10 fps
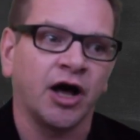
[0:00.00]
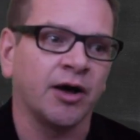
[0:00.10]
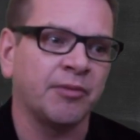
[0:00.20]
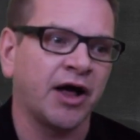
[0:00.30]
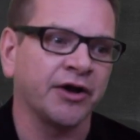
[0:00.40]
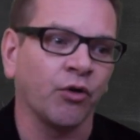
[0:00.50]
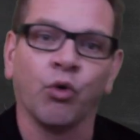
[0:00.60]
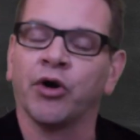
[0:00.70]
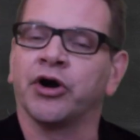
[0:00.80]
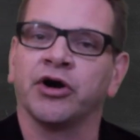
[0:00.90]
um, on
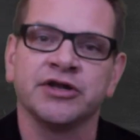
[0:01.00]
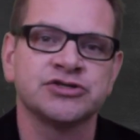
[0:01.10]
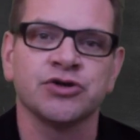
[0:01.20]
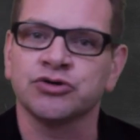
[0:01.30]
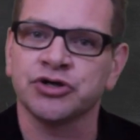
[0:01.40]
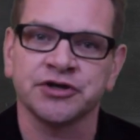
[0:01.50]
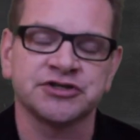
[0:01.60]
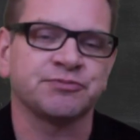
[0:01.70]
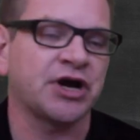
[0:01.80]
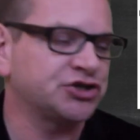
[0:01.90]
order and social
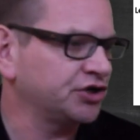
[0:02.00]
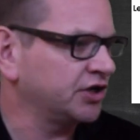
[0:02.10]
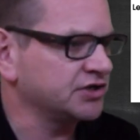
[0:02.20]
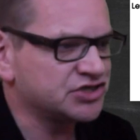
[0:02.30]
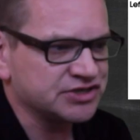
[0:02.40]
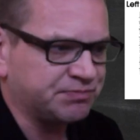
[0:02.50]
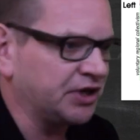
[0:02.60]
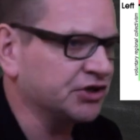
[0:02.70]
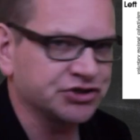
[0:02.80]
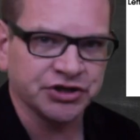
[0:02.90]
expression and
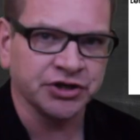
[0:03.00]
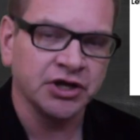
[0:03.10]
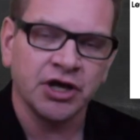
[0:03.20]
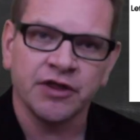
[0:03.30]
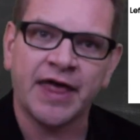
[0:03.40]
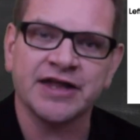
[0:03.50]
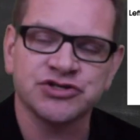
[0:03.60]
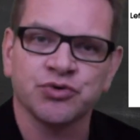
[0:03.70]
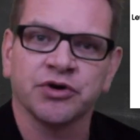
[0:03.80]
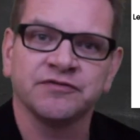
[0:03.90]
speech and that
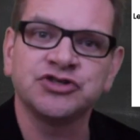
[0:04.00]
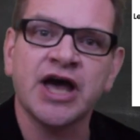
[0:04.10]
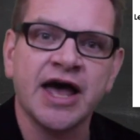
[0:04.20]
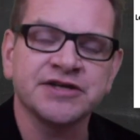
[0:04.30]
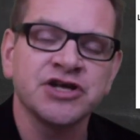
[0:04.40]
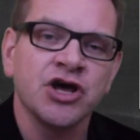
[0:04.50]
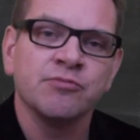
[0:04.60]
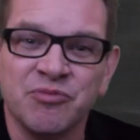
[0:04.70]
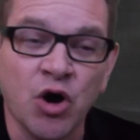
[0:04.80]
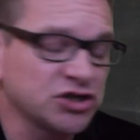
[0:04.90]
sort of jazz.
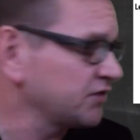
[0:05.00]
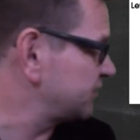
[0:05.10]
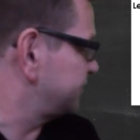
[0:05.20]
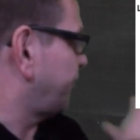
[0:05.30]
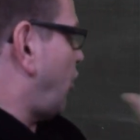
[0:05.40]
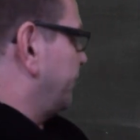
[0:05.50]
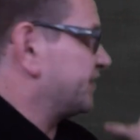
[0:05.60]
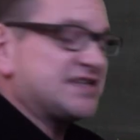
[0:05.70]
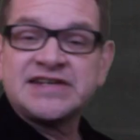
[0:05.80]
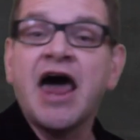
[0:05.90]
Most of us fall
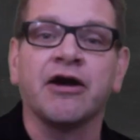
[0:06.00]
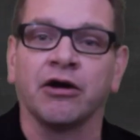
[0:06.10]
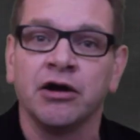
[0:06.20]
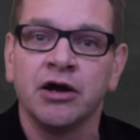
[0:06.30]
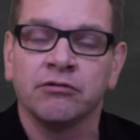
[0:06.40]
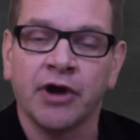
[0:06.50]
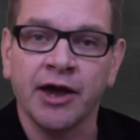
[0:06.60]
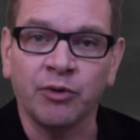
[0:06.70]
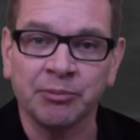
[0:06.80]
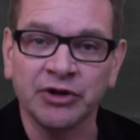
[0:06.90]
in the center,
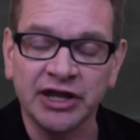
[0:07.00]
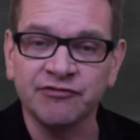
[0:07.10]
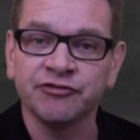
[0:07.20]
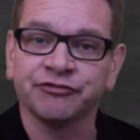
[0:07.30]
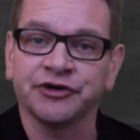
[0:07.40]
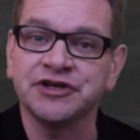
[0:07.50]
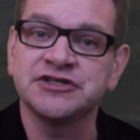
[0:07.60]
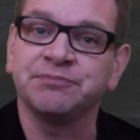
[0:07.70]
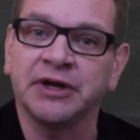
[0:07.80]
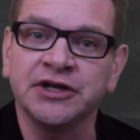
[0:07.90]
right? We believe in free
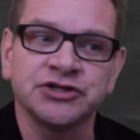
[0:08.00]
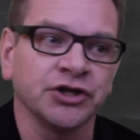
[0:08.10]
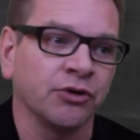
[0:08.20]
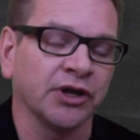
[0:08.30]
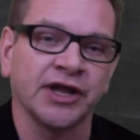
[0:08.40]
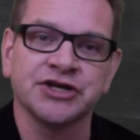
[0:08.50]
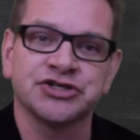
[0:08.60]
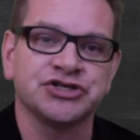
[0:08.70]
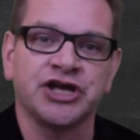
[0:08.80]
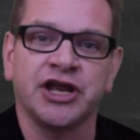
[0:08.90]
speech, you know,
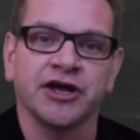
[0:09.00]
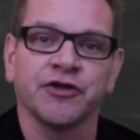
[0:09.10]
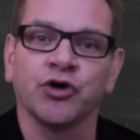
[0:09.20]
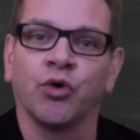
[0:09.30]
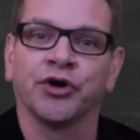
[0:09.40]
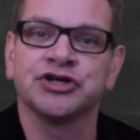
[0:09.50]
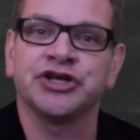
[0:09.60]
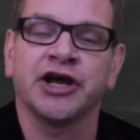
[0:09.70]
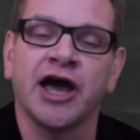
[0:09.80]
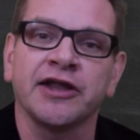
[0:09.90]
unless you're standing on the corner
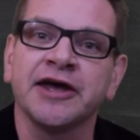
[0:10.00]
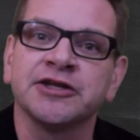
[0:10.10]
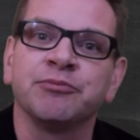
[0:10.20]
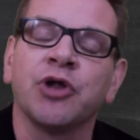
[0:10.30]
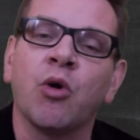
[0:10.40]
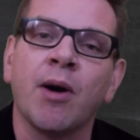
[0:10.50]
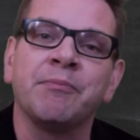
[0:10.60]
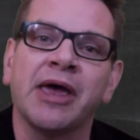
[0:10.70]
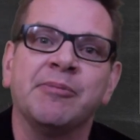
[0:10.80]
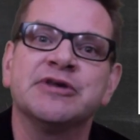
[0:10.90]
saying, I like to blow
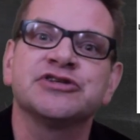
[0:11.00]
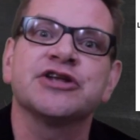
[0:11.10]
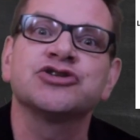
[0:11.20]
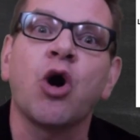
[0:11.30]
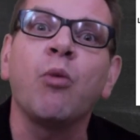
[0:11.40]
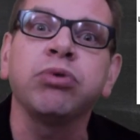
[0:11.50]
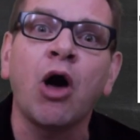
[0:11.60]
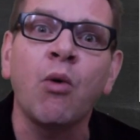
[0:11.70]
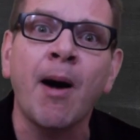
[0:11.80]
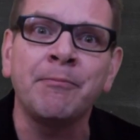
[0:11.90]
up babies, let's go
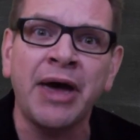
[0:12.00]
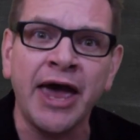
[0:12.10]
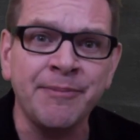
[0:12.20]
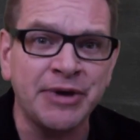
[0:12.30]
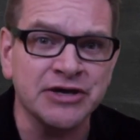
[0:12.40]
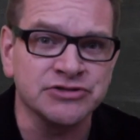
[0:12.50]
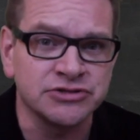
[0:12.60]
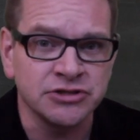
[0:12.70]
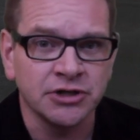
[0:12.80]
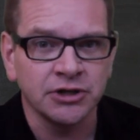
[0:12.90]
blow up
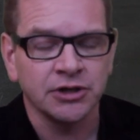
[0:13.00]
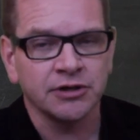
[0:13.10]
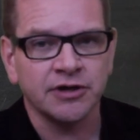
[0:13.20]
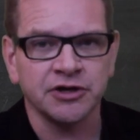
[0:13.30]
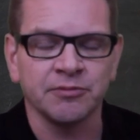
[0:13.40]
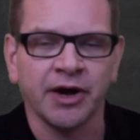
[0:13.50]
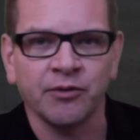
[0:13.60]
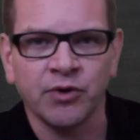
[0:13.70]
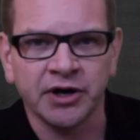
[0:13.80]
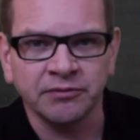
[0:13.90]
babies then you
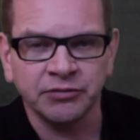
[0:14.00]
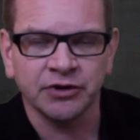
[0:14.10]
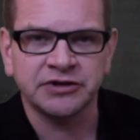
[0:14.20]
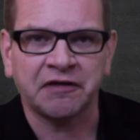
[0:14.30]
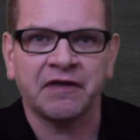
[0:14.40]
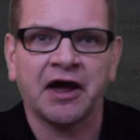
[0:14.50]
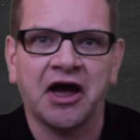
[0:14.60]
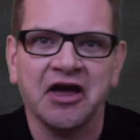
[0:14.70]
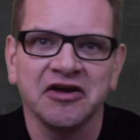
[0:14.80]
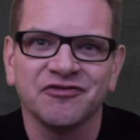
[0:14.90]
might want to, you know, take that
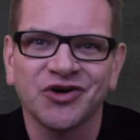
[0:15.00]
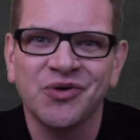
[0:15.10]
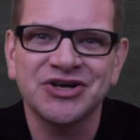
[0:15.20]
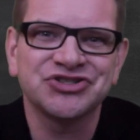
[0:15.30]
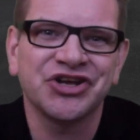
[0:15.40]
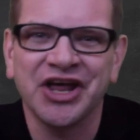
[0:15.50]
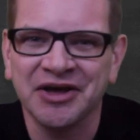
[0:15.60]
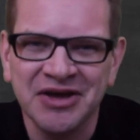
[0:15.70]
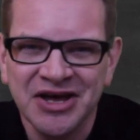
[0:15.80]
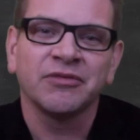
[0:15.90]
guy in for
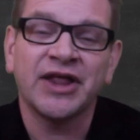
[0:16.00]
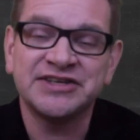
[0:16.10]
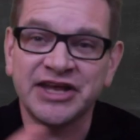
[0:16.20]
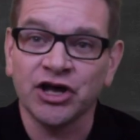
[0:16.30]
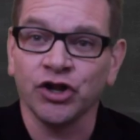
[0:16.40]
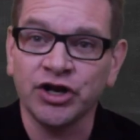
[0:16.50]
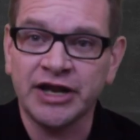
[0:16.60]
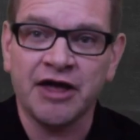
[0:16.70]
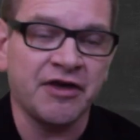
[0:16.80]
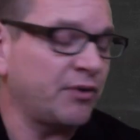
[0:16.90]
questioning. Let's take a look
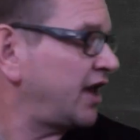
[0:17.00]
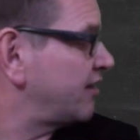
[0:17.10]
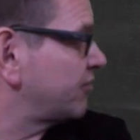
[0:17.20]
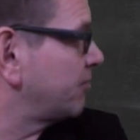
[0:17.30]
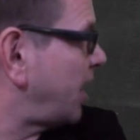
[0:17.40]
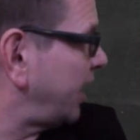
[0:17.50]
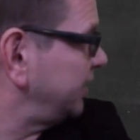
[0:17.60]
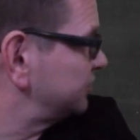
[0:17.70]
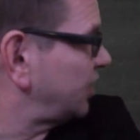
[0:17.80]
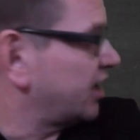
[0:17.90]
now that we have our
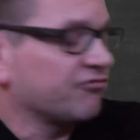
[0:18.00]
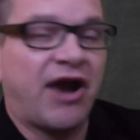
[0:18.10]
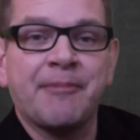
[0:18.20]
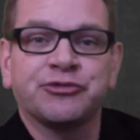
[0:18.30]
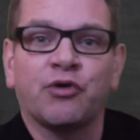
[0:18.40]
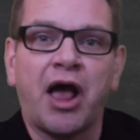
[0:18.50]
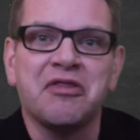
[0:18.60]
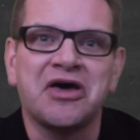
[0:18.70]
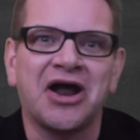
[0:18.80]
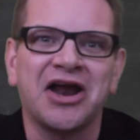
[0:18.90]
minds kind of wrapped
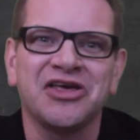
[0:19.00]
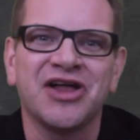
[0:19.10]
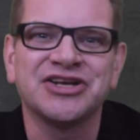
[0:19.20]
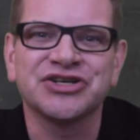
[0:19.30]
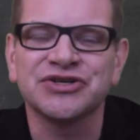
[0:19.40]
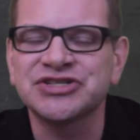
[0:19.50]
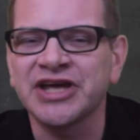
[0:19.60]
around that ideological